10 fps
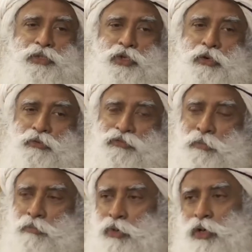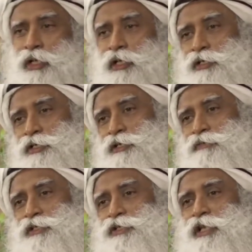So from morning, she
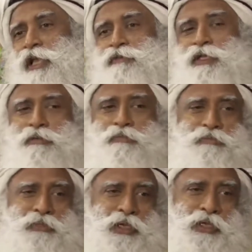was driving him